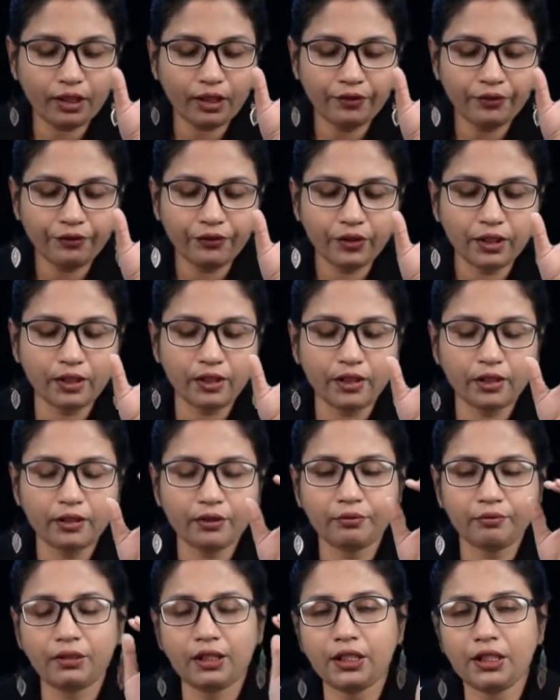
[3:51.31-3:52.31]
The
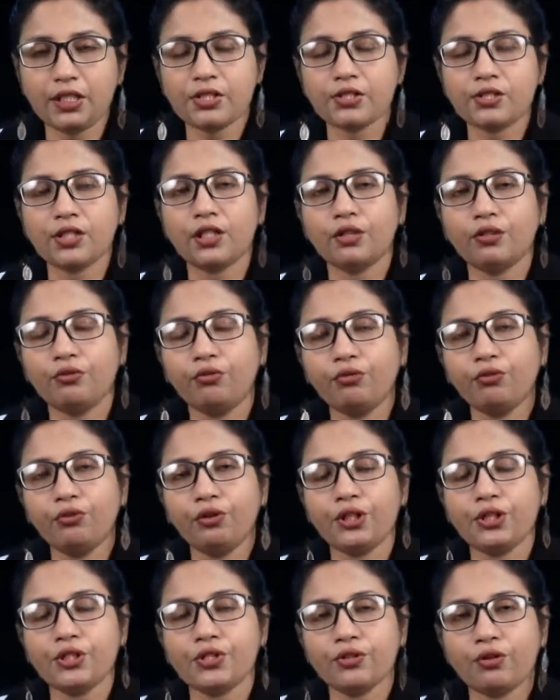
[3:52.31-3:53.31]
minister who
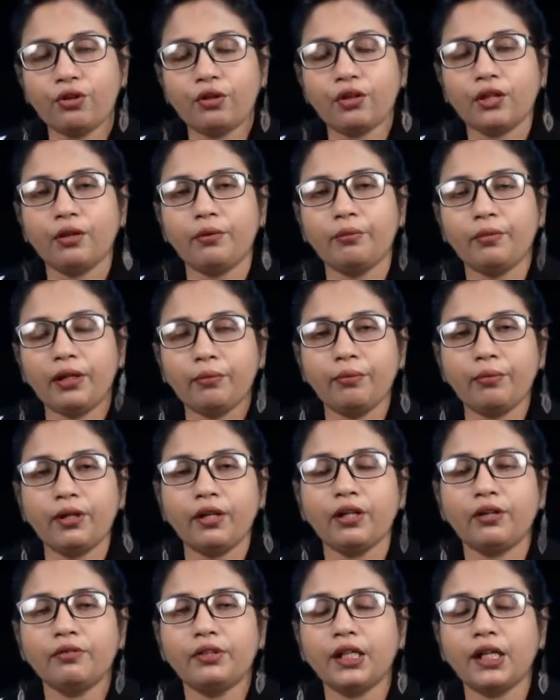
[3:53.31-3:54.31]
is not a
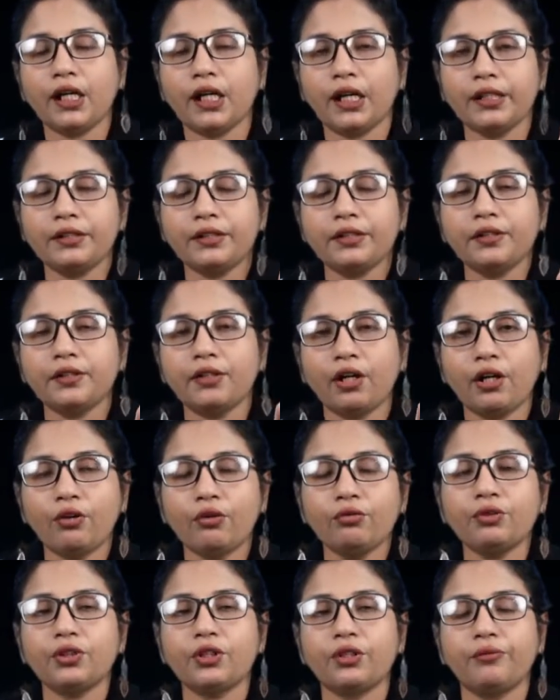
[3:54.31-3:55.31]
member of the either
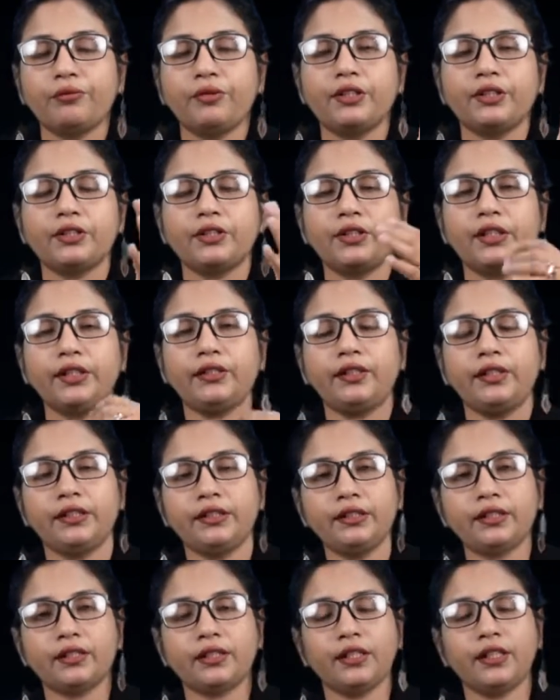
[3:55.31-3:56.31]
house of the state
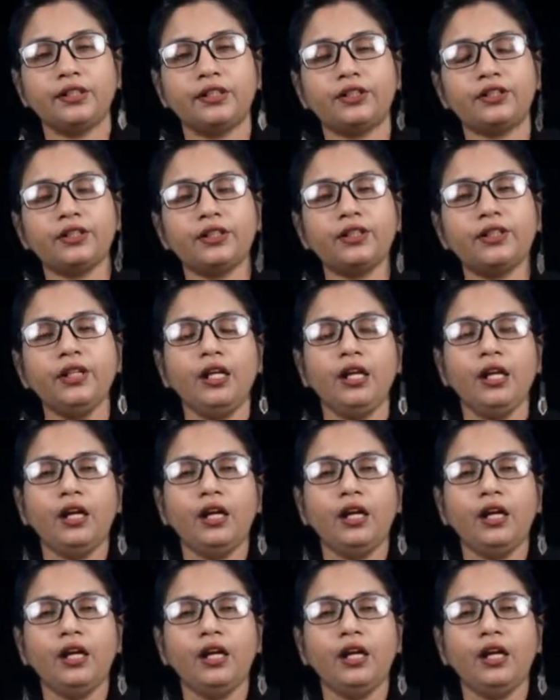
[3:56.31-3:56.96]
legislature,